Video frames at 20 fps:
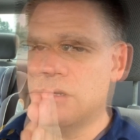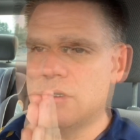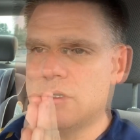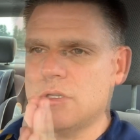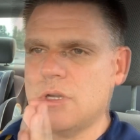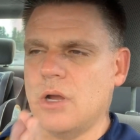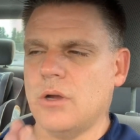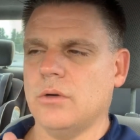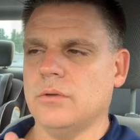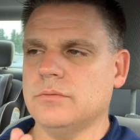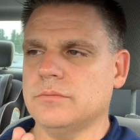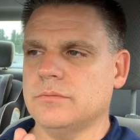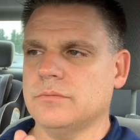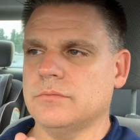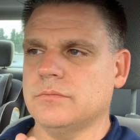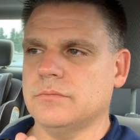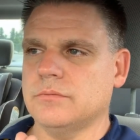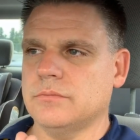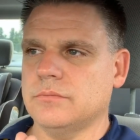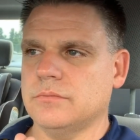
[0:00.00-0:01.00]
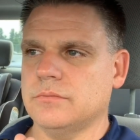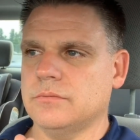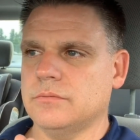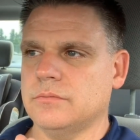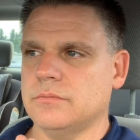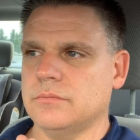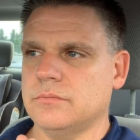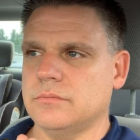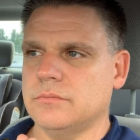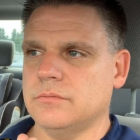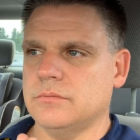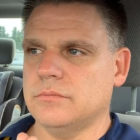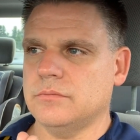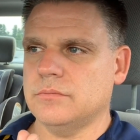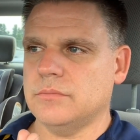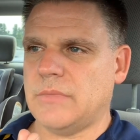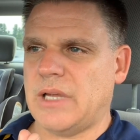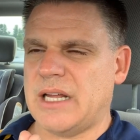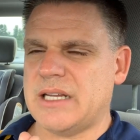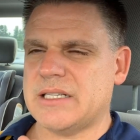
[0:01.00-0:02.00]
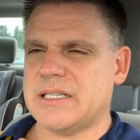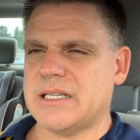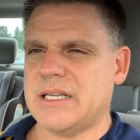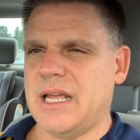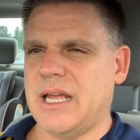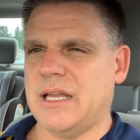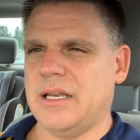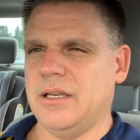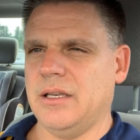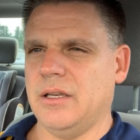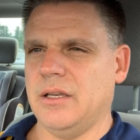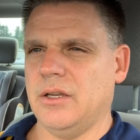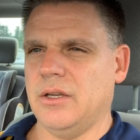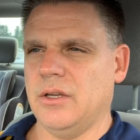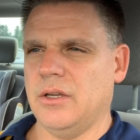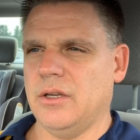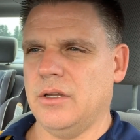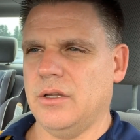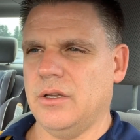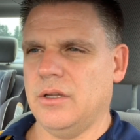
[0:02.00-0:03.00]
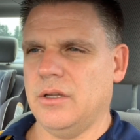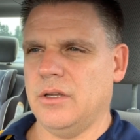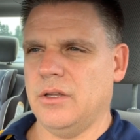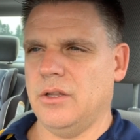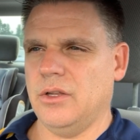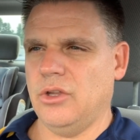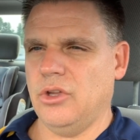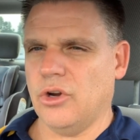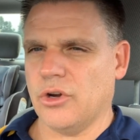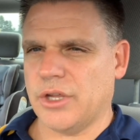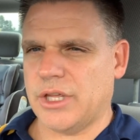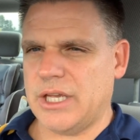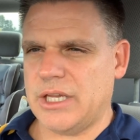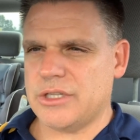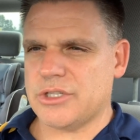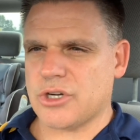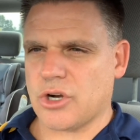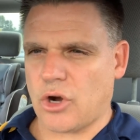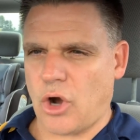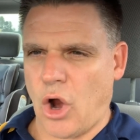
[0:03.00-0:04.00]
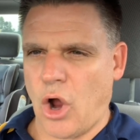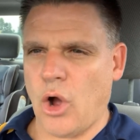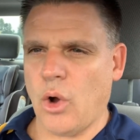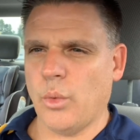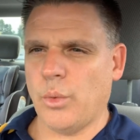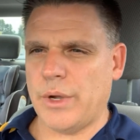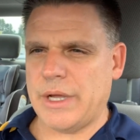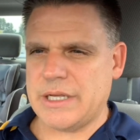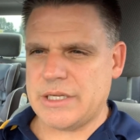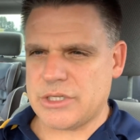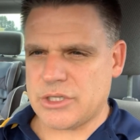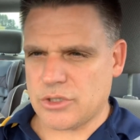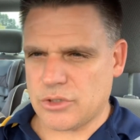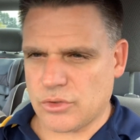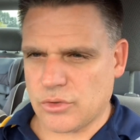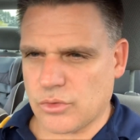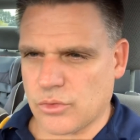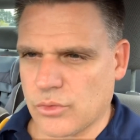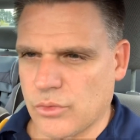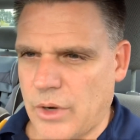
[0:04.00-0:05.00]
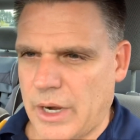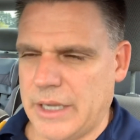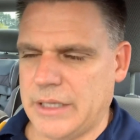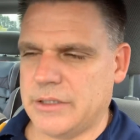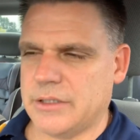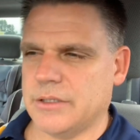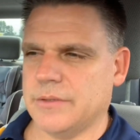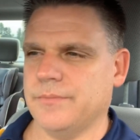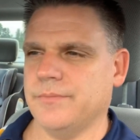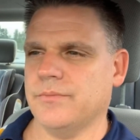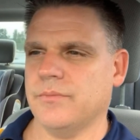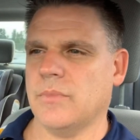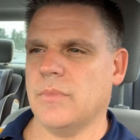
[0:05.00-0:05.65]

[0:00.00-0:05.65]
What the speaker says: So I said, your kids are always right.